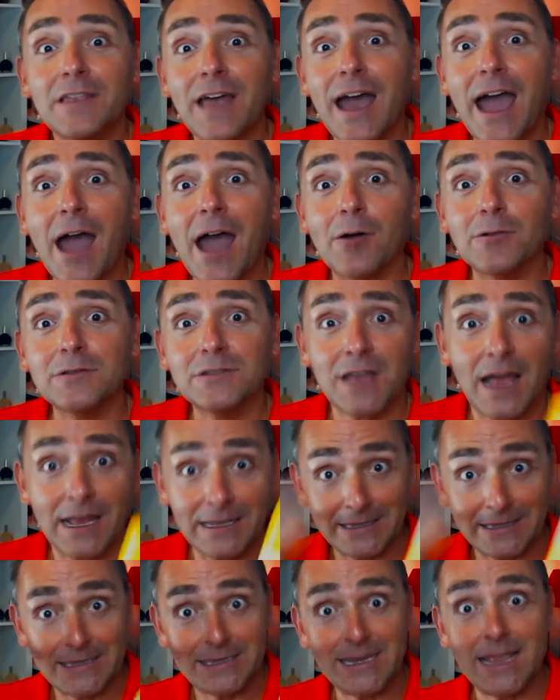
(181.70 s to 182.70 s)
the house
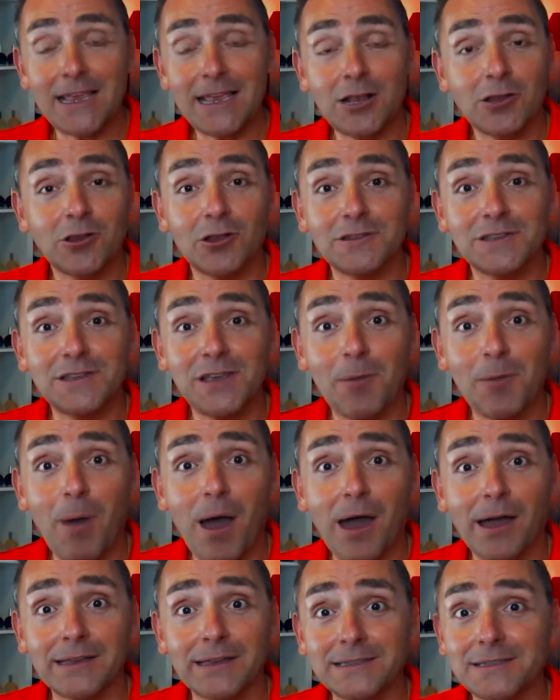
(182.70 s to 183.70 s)
and declutter your
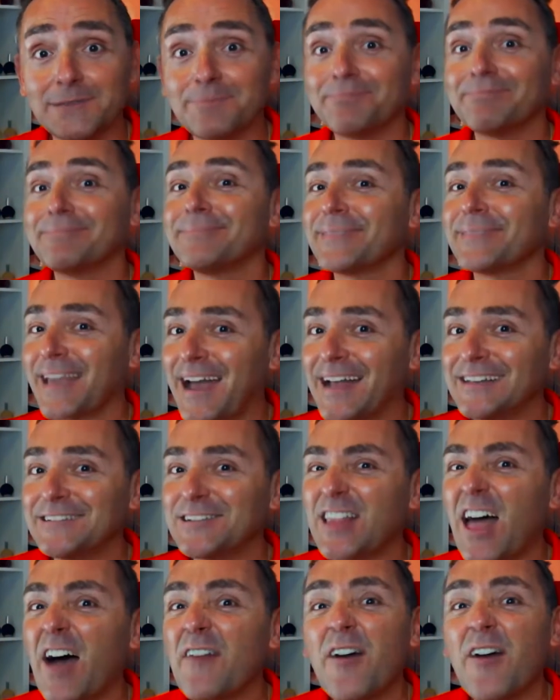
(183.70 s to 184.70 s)
mind. And
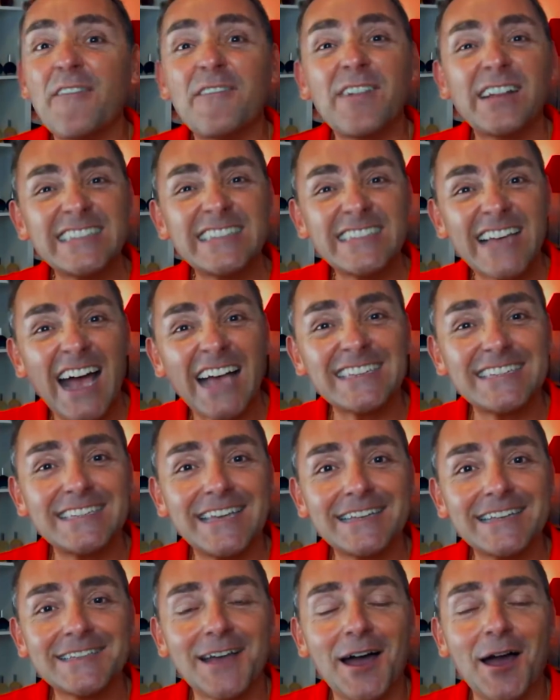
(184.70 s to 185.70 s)
you'll have a
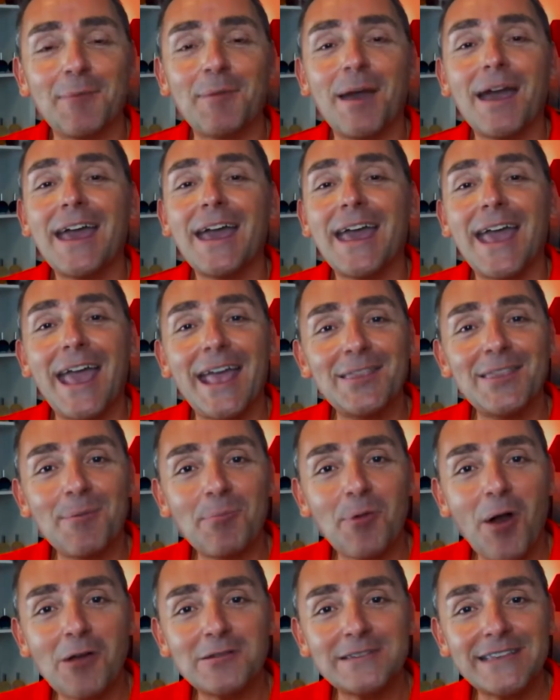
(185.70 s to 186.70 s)
fantastic time in the
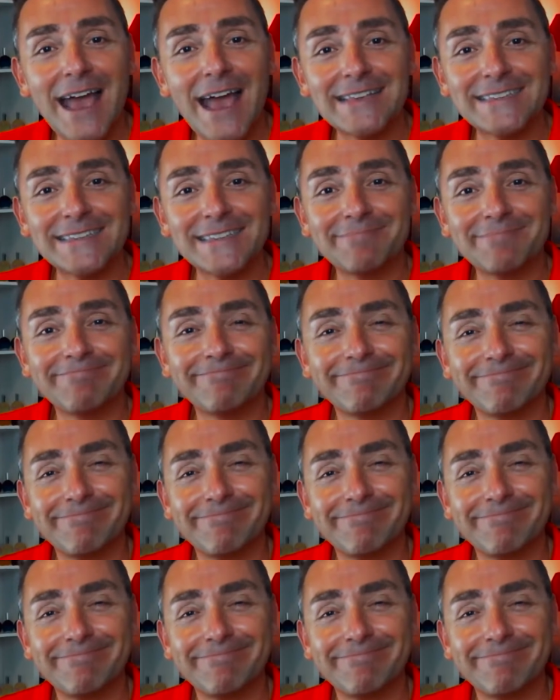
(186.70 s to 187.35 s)
process.